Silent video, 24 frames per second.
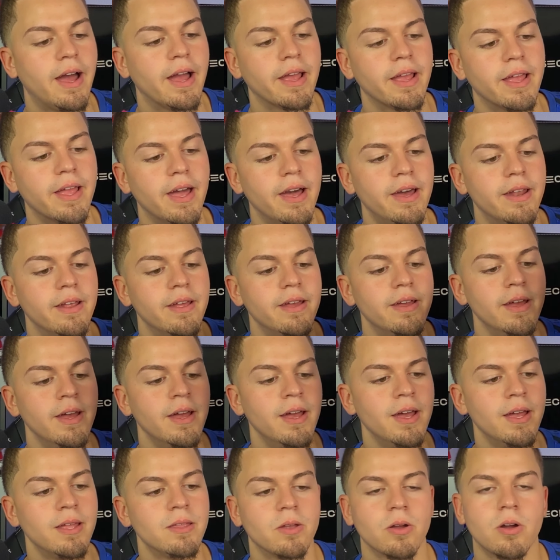I get
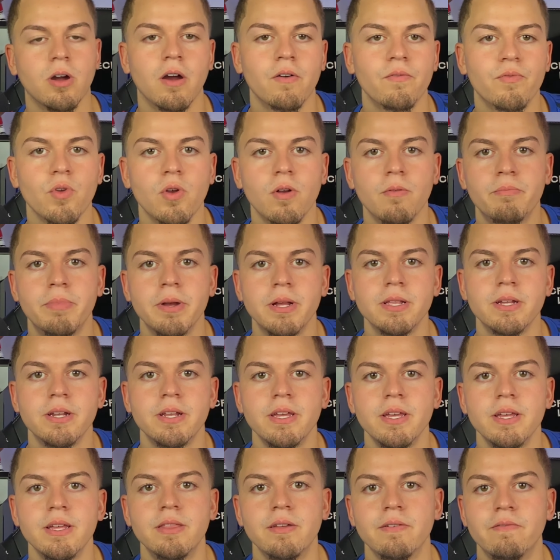it. The
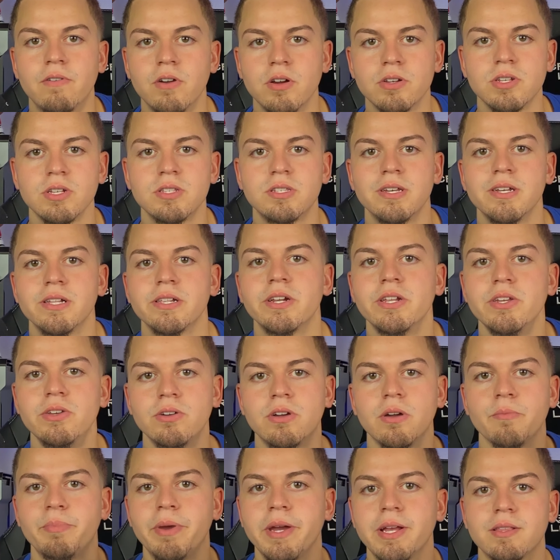comfortability, the versatility. You
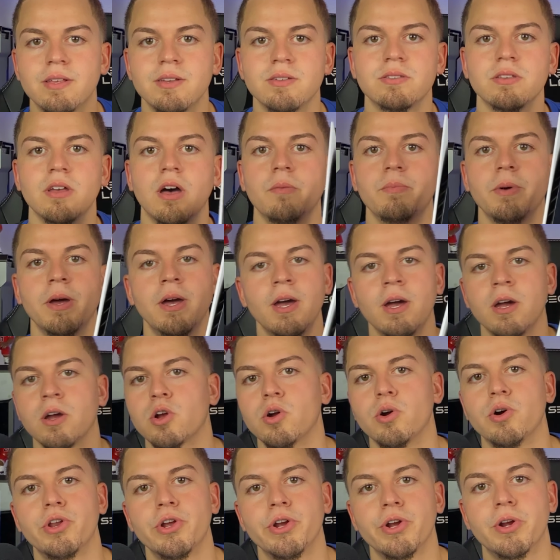could pick this up,
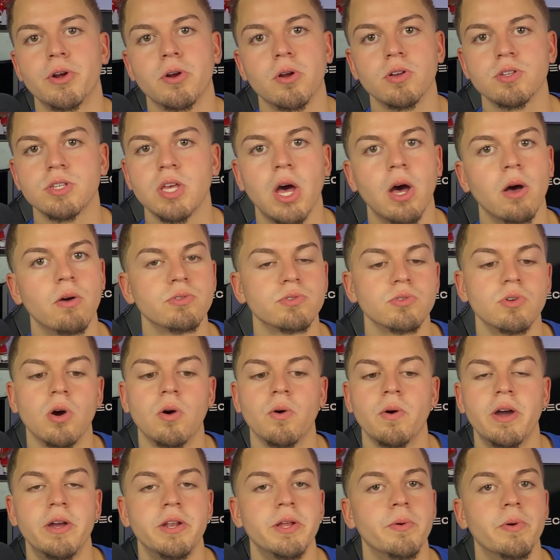go to your girl's house,
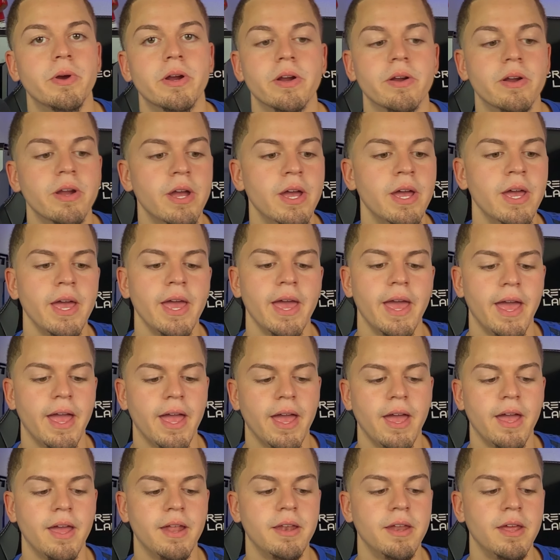go anywhere,
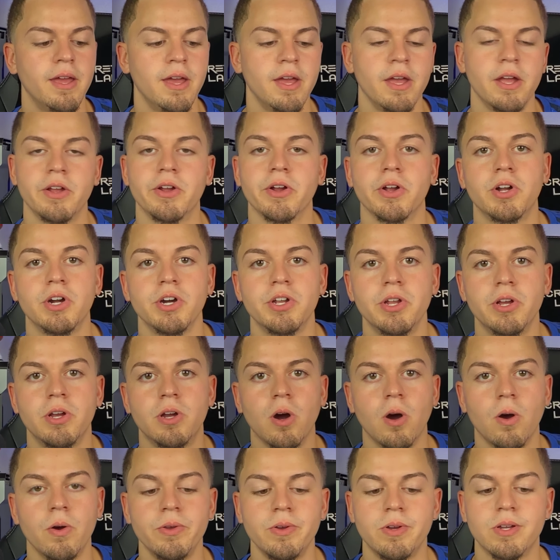and you're good to
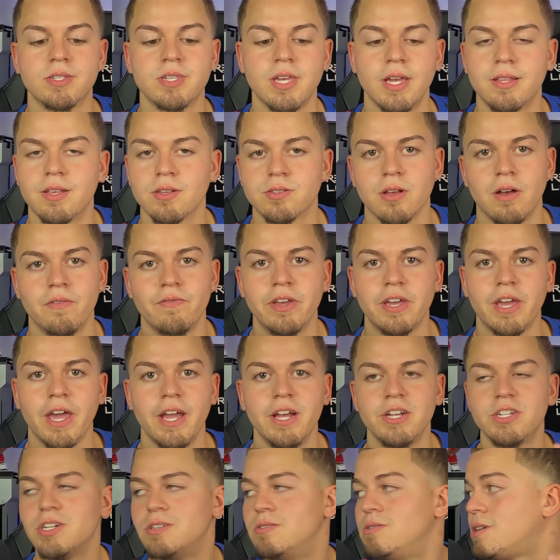go. You could take this on
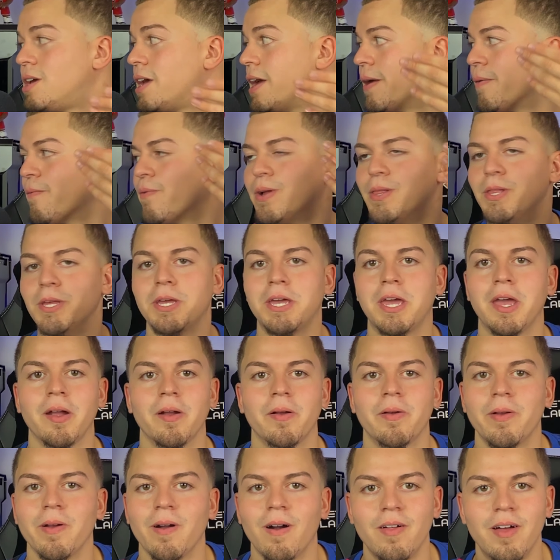vacation. You can't really
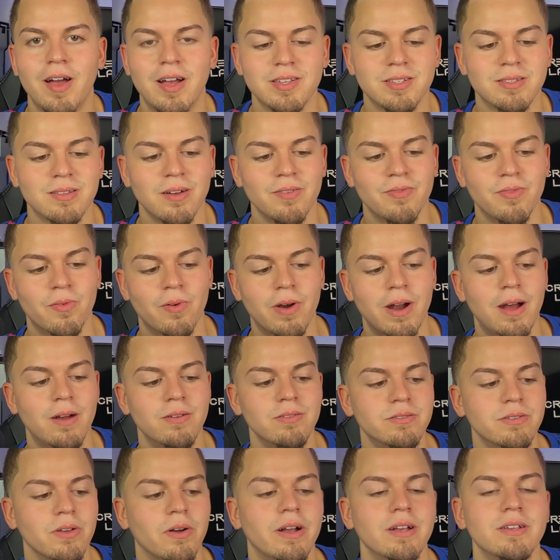carry all that stuff
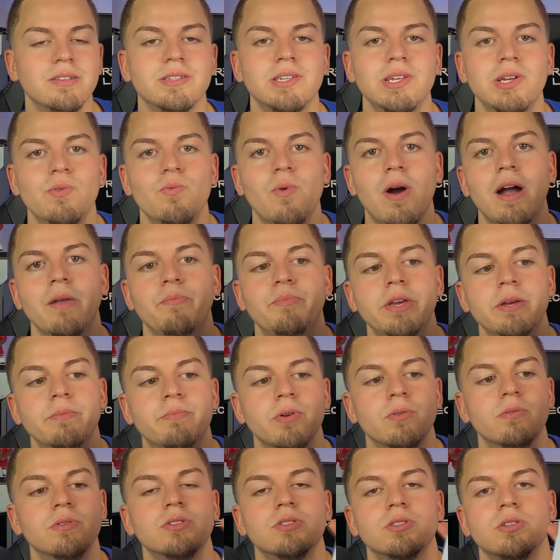around, so I see why
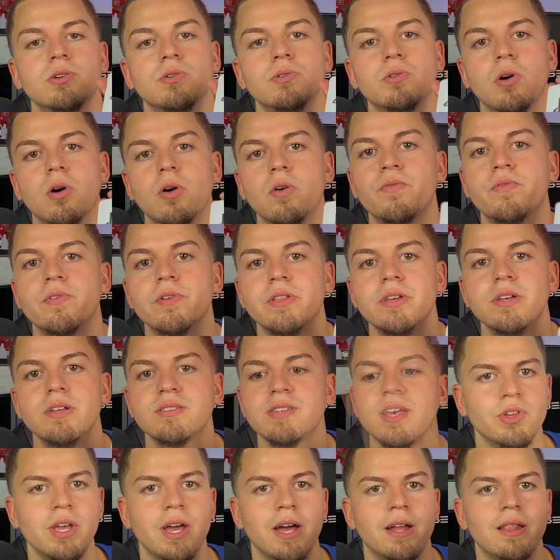people would still go for this.
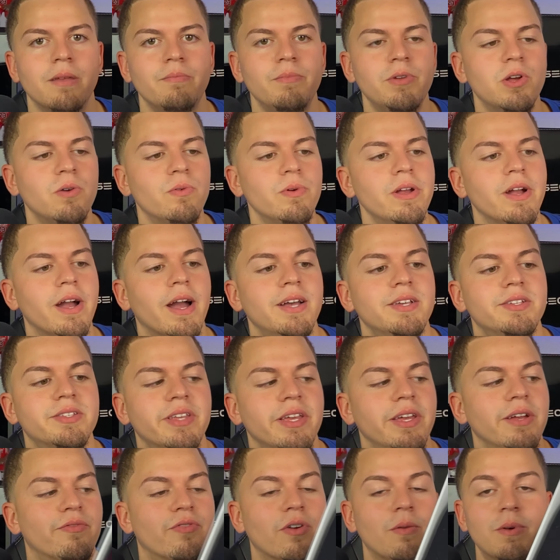But yeah, let me know what you guys
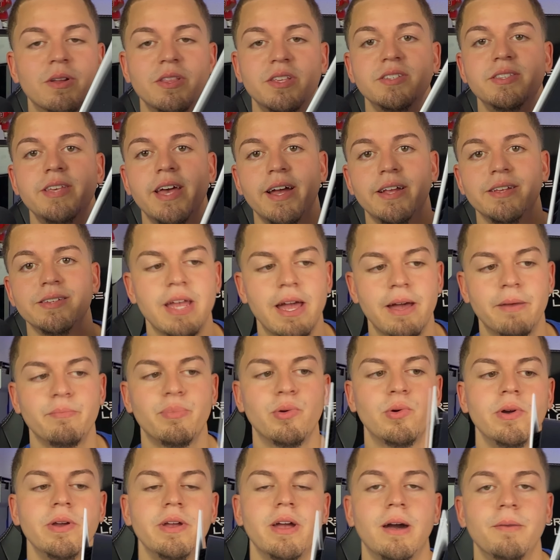think. From a design
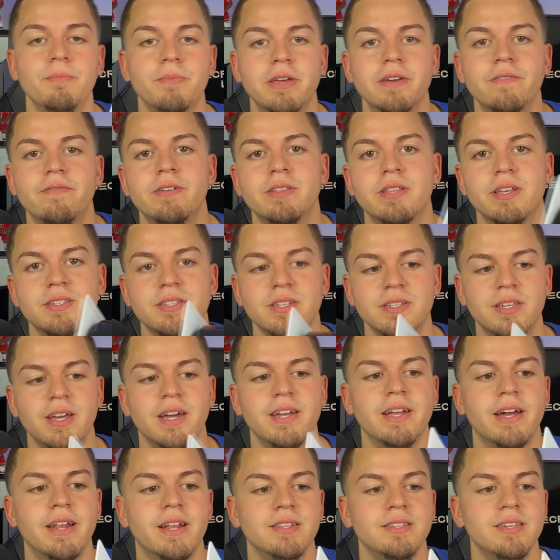standpoint, I'm giving this a
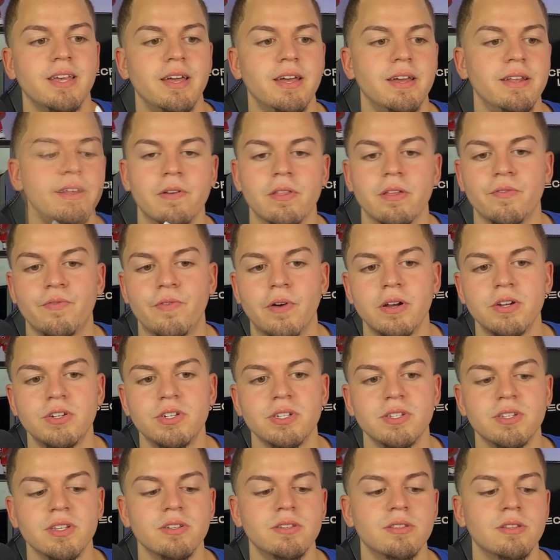10 out of 10. For the
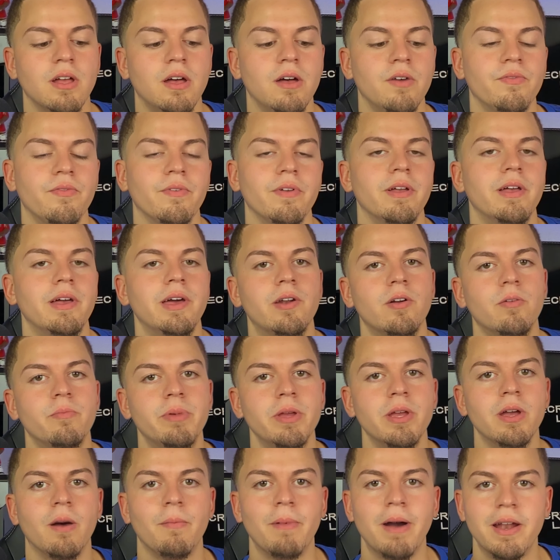functions and stuff, it'll
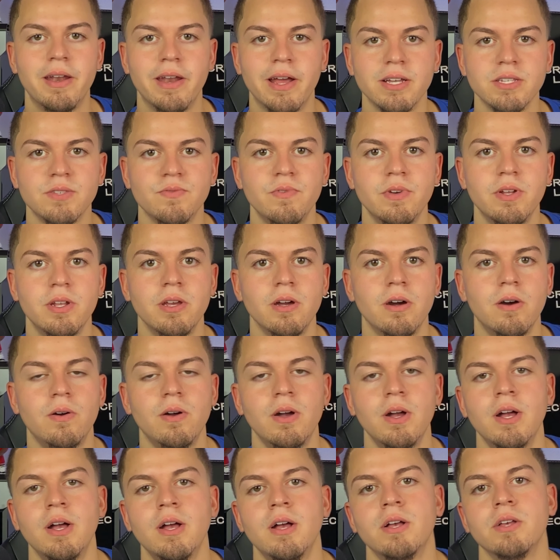be on my next video.
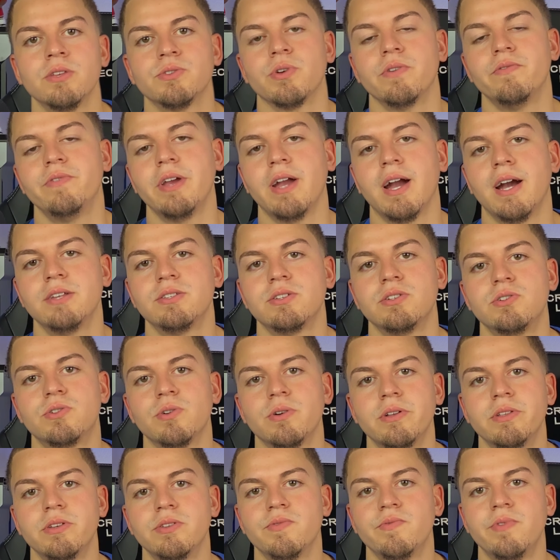So if you guys
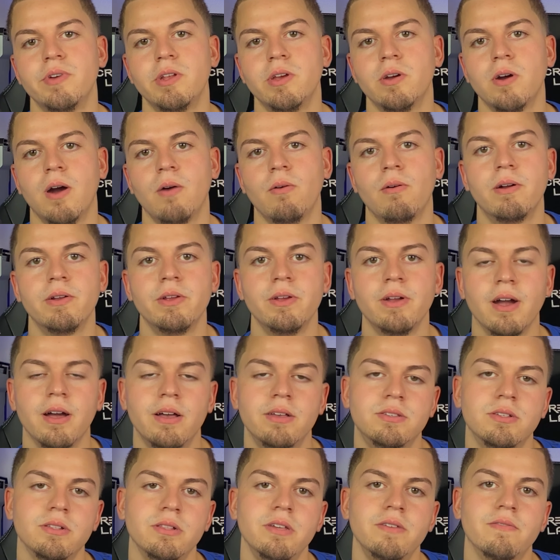enjoyed this video, I want you
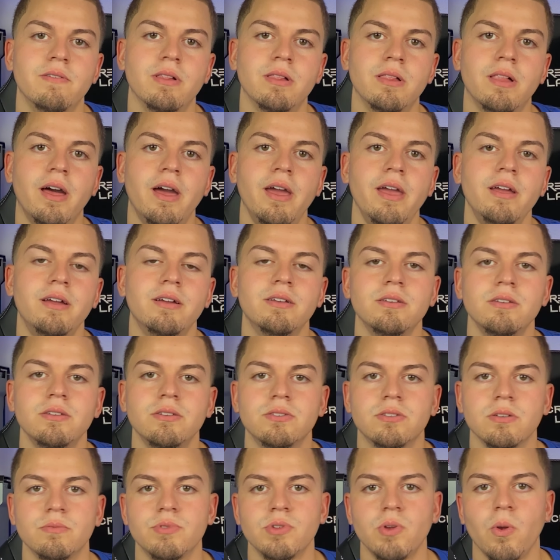guys to leave a like,
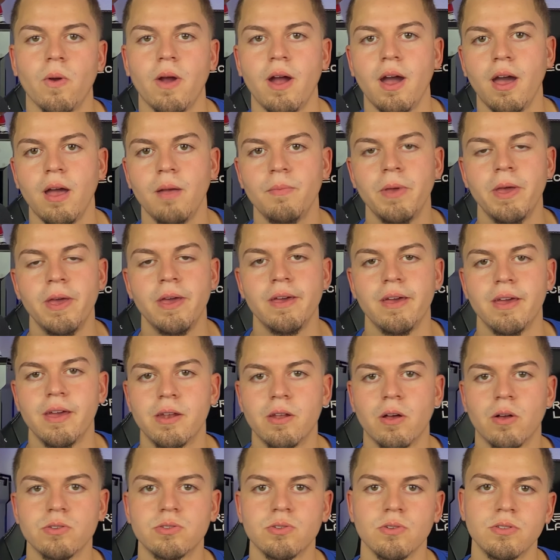subscribe,
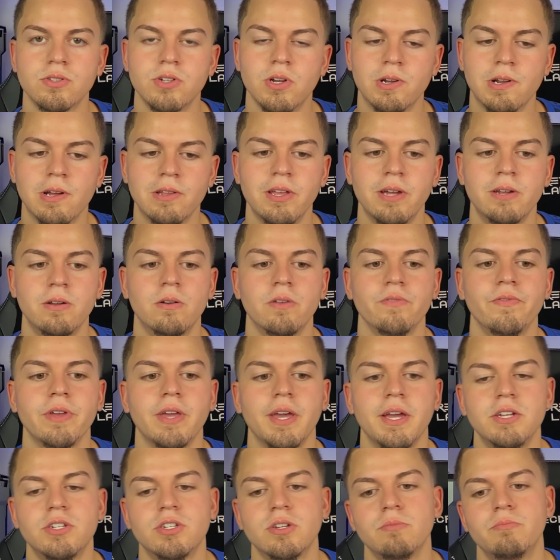and also turn on that
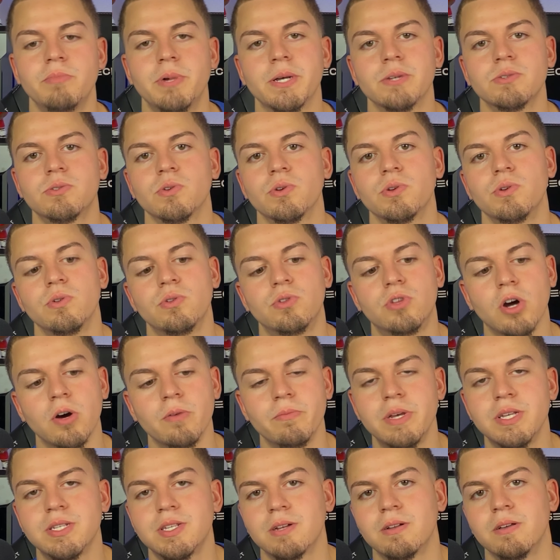notification bell so you don't
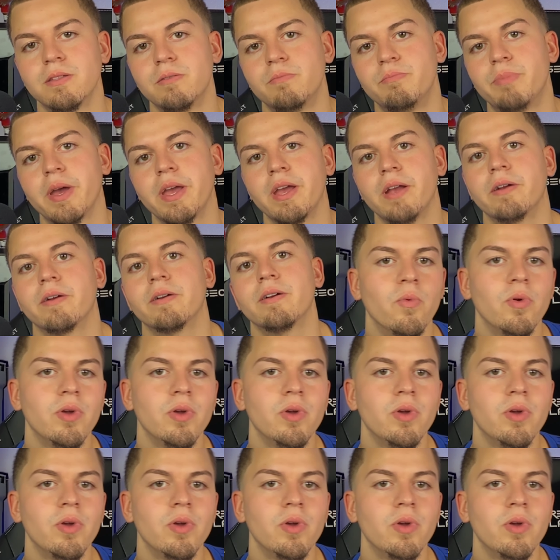miss another banger.